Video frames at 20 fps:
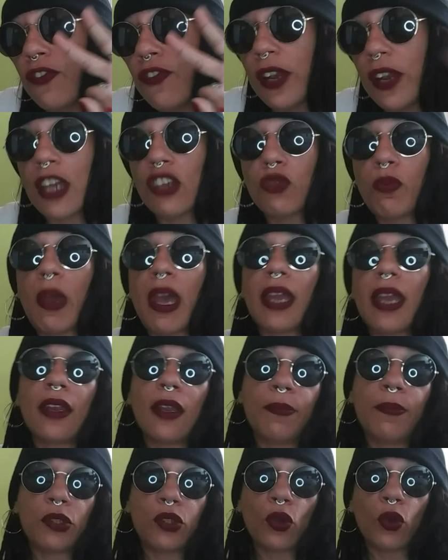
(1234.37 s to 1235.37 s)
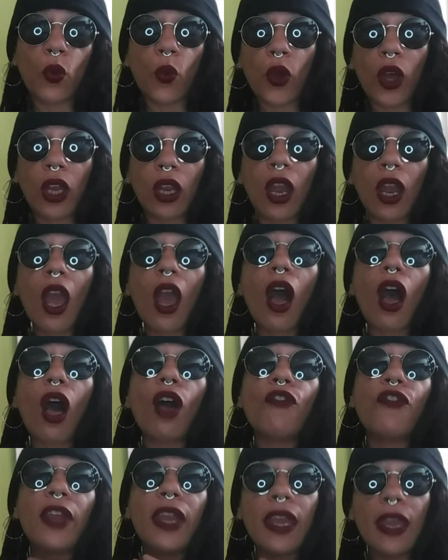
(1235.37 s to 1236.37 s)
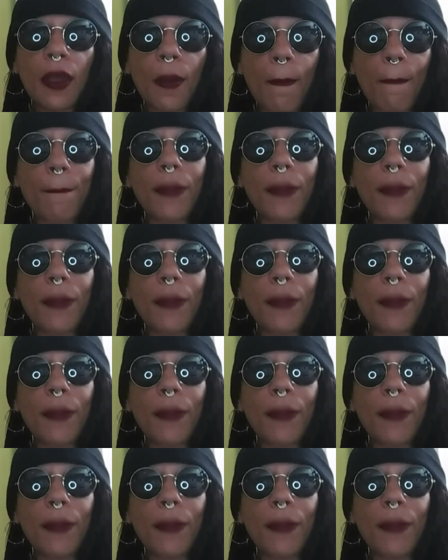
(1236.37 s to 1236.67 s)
flashback in episode 1 of him